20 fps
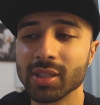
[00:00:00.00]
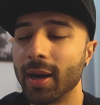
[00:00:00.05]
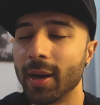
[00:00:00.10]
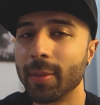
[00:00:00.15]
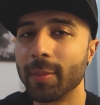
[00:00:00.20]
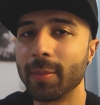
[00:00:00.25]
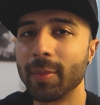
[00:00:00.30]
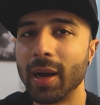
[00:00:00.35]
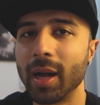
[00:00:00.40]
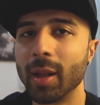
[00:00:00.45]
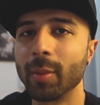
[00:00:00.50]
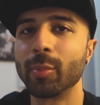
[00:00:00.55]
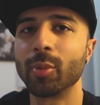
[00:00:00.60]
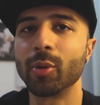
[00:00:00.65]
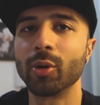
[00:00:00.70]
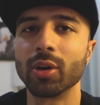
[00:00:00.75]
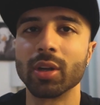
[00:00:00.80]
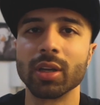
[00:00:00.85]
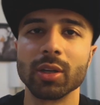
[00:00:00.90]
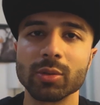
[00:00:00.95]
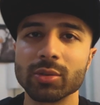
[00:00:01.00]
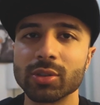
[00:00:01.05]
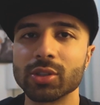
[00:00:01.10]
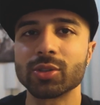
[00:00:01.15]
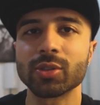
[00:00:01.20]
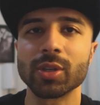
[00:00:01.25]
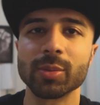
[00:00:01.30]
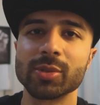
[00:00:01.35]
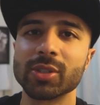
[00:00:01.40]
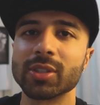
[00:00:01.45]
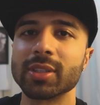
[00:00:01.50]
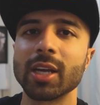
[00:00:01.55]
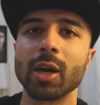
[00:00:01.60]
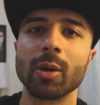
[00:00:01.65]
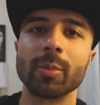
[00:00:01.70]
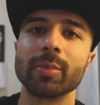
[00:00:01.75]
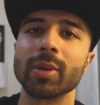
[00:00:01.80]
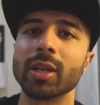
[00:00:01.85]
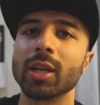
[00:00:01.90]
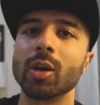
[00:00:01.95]
I'll put a little description
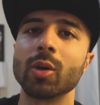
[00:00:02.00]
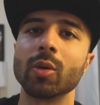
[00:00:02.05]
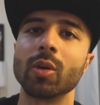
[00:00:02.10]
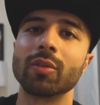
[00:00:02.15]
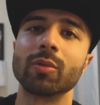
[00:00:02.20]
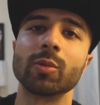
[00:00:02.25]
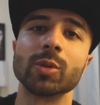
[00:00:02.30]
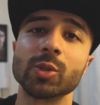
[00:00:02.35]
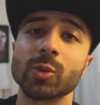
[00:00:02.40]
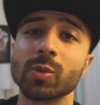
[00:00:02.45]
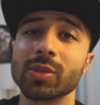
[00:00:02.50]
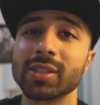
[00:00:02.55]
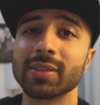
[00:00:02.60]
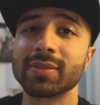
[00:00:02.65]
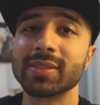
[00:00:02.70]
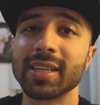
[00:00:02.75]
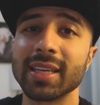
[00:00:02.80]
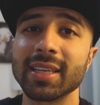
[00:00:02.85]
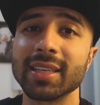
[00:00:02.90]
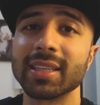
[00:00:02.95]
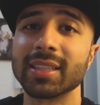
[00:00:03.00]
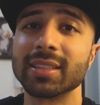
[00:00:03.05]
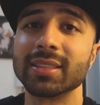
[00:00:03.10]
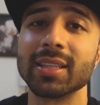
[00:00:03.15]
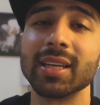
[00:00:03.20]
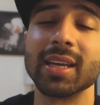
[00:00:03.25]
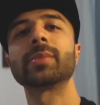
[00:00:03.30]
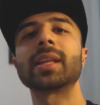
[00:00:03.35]
down below of which ones I've taken.